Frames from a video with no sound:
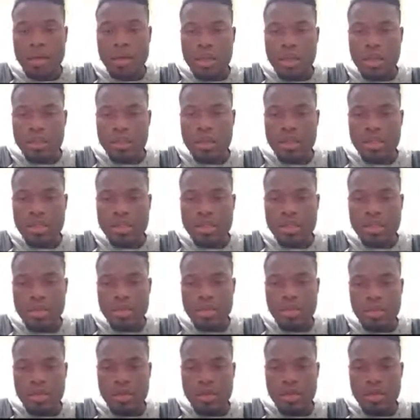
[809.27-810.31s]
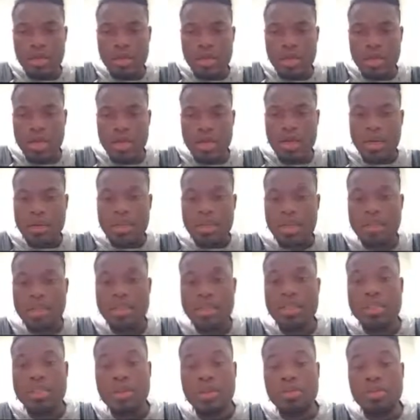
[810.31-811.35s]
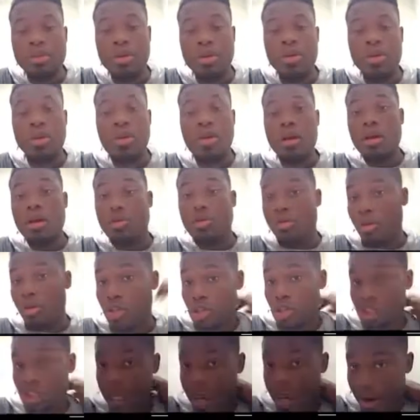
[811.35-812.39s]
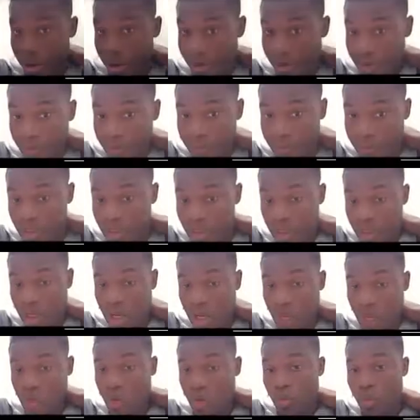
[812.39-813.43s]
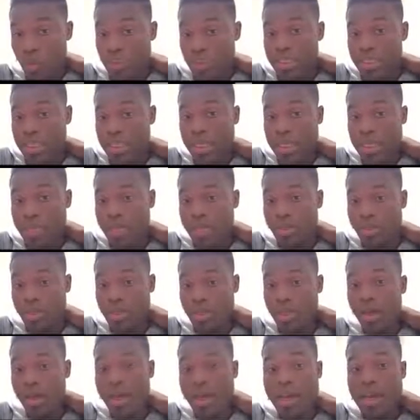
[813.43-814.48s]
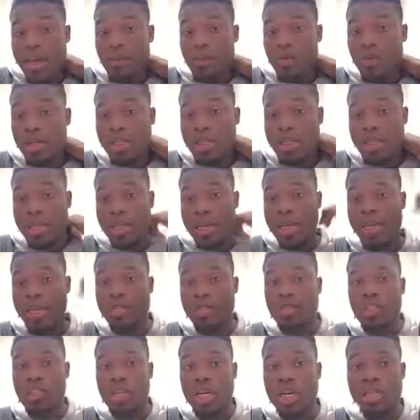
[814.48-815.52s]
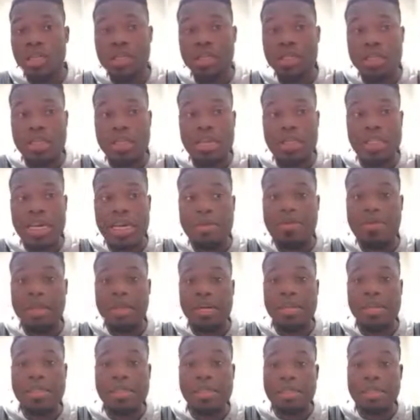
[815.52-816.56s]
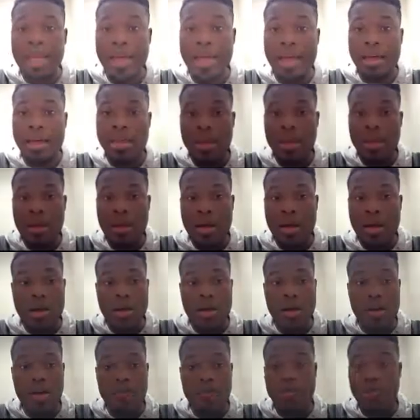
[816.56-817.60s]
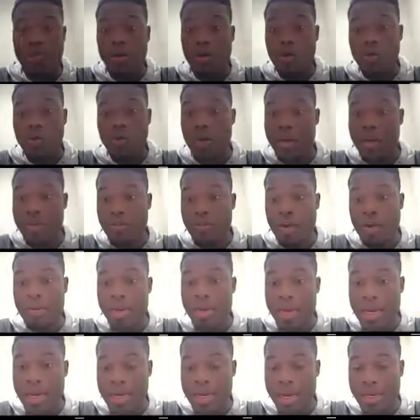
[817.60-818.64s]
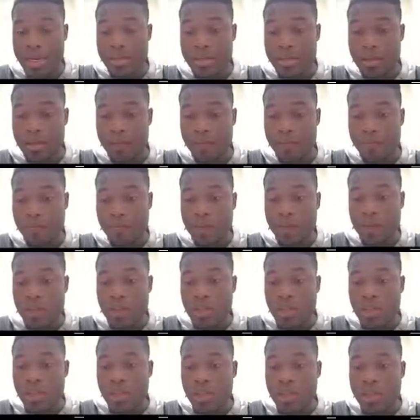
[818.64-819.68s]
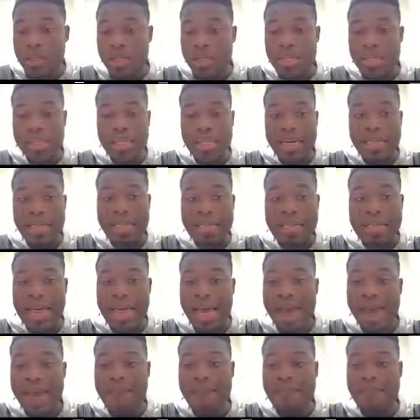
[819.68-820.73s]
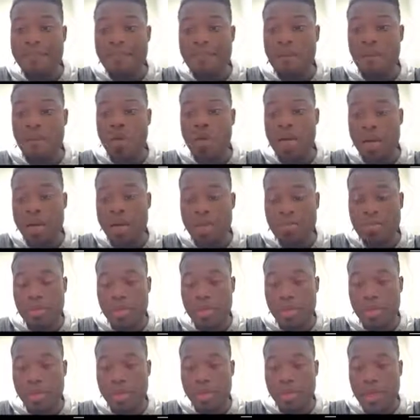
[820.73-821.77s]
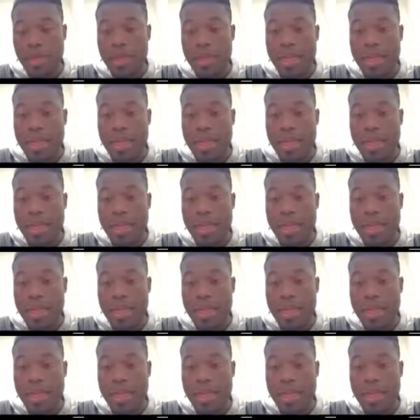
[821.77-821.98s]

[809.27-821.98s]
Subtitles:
this number and this number more generic? So if we see here, so end once again is just the same thing as length of whatever I'm indexing. So in this case, since I have 4 numbers,